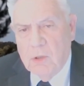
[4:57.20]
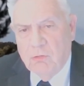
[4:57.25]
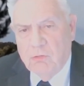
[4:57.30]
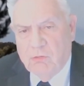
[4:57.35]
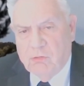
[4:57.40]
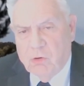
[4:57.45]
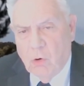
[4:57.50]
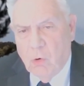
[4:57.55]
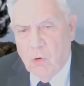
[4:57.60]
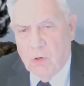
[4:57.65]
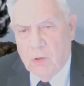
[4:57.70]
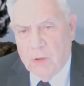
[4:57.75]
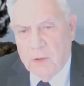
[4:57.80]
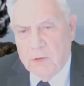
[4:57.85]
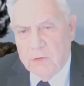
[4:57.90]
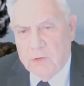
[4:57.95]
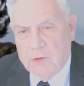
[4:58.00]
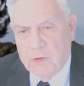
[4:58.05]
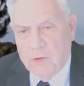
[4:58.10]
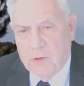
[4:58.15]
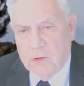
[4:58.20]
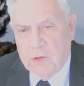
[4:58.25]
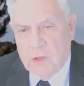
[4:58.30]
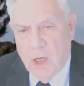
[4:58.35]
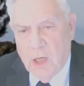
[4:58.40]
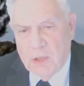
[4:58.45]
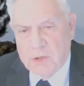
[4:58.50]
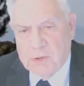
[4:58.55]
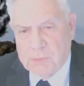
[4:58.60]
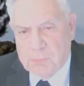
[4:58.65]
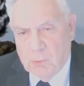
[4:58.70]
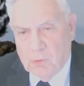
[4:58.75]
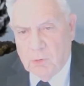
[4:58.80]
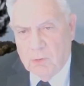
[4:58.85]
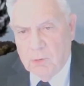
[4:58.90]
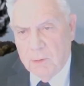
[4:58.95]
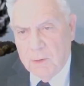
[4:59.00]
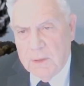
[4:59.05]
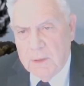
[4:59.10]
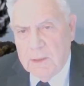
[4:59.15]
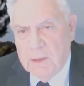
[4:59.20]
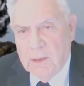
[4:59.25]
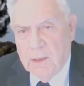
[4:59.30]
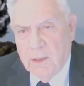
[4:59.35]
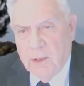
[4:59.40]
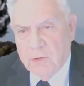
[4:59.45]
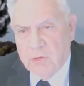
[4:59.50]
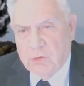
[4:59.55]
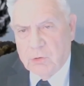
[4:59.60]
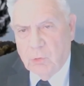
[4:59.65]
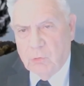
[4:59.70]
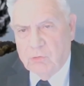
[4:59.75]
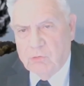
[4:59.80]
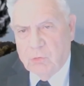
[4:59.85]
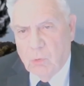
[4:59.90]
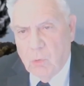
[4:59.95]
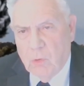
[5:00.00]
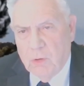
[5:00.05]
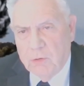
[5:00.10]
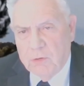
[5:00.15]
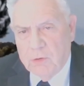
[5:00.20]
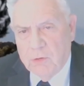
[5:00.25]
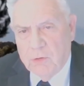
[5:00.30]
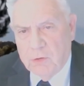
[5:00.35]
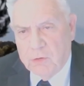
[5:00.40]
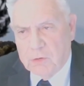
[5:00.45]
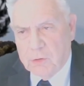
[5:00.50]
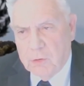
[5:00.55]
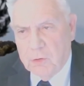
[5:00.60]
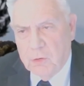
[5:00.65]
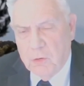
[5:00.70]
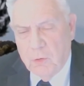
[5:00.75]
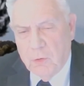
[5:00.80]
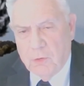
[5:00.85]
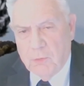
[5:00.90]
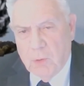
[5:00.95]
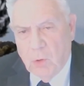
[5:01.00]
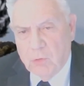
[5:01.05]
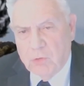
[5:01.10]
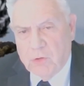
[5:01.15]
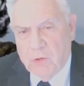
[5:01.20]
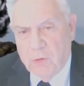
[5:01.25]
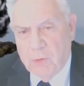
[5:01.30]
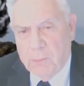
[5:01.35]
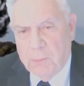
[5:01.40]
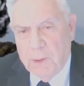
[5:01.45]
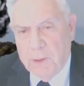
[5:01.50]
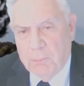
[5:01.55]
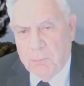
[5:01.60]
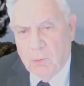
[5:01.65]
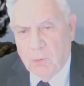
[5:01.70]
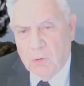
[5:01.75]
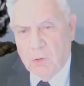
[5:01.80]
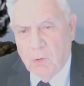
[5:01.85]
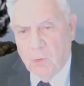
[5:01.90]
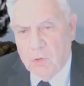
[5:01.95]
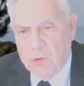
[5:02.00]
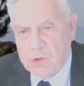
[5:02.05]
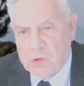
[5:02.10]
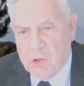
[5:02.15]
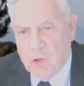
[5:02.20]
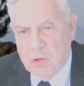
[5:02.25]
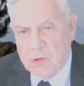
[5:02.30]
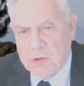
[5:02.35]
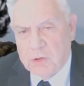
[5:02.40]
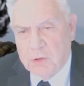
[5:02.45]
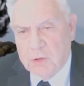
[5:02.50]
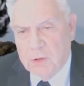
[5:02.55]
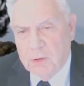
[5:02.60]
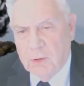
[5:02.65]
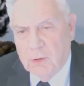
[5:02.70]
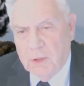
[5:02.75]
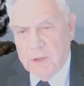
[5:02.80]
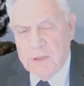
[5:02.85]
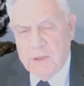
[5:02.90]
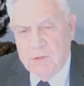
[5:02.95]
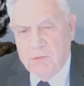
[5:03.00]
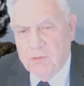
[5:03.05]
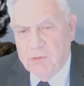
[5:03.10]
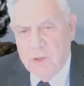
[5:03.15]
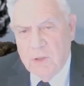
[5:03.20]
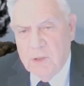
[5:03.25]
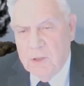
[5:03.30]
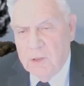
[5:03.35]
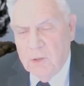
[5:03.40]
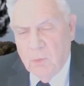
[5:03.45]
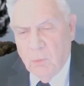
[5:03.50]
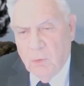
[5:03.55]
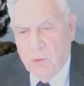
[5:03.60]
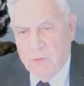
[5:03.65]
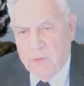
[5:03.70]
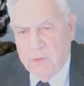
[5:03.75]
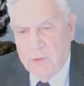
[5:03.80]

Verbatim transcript: foreign to the gospel and so foreign to the truth. Most of the people go to church and leave with